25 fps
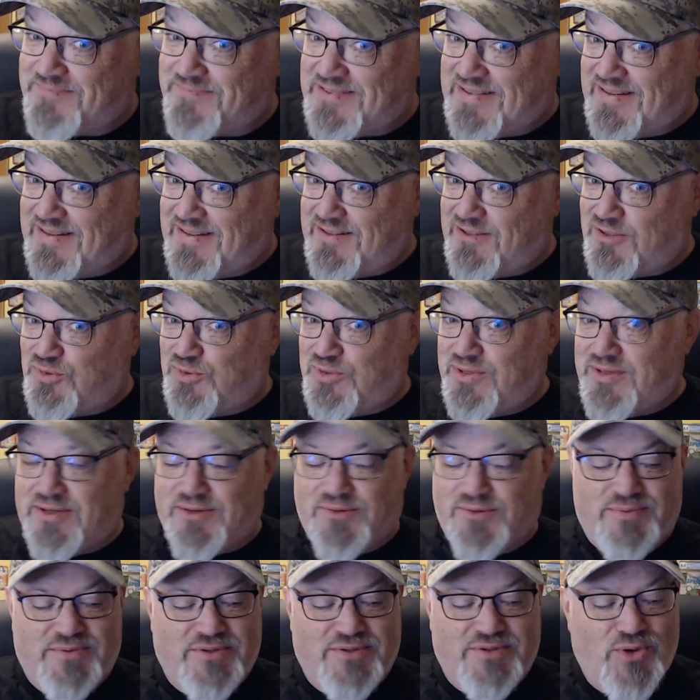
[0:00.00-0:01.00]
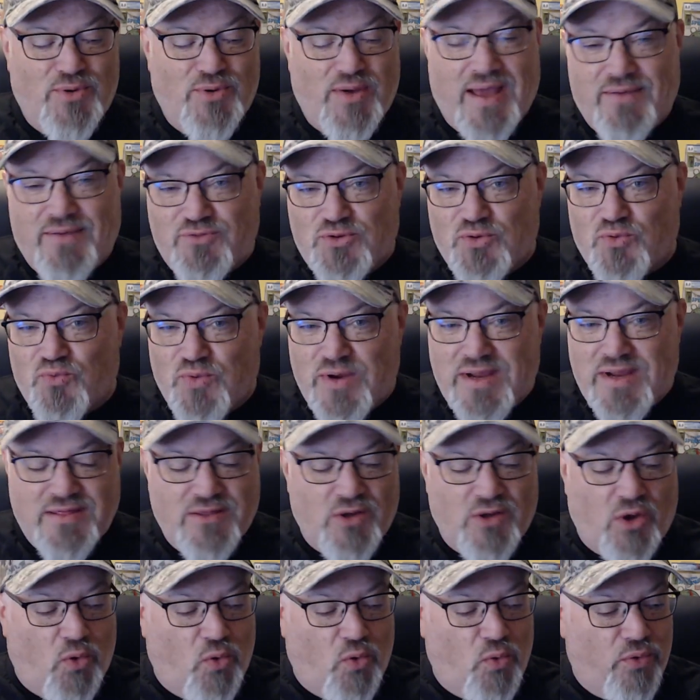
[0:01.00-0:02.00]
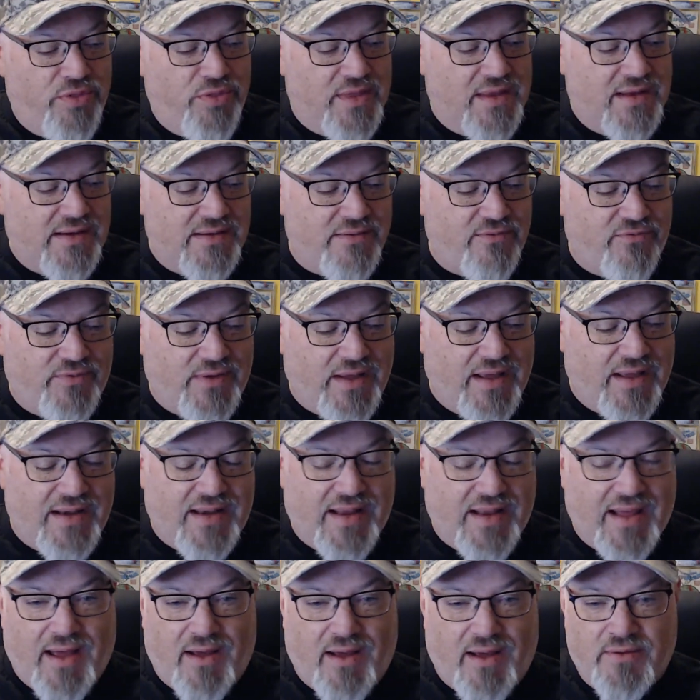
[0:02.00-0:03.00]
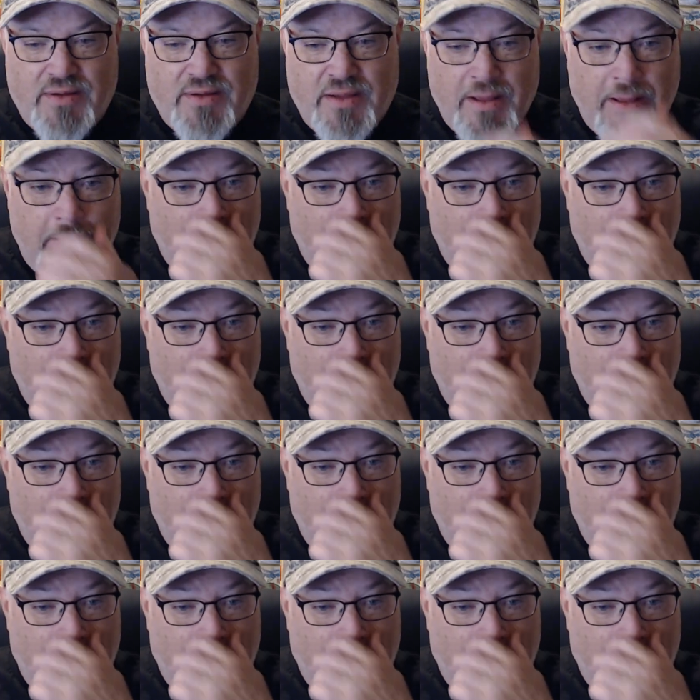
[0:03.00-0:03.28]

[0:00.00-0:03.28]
I don't know. You have to read the whole thing to find out.